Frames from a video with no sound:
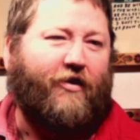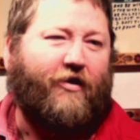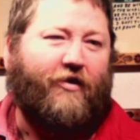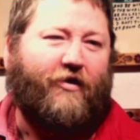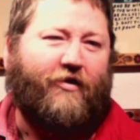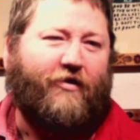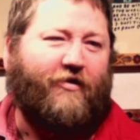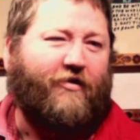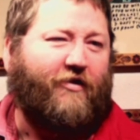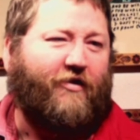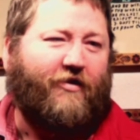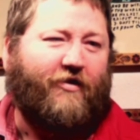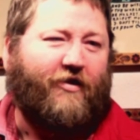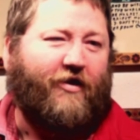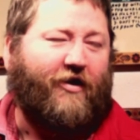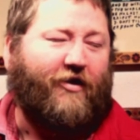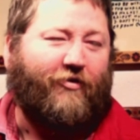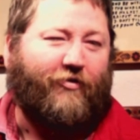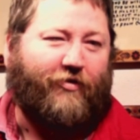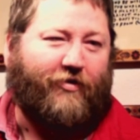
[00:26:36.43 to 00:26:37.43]
and
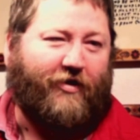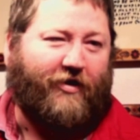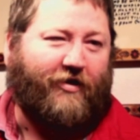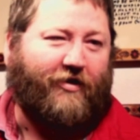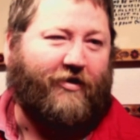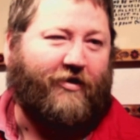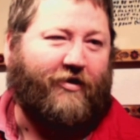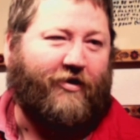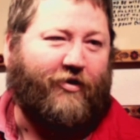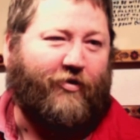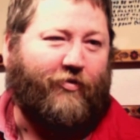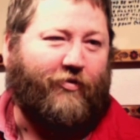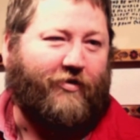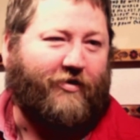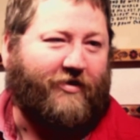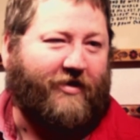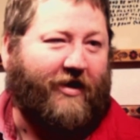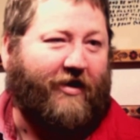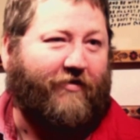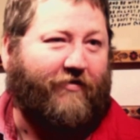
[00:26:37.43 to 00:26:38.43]
I don't think no
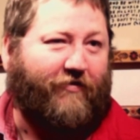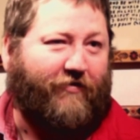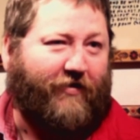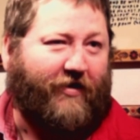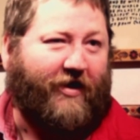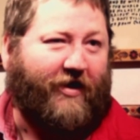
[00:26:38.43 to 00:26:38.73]
one's that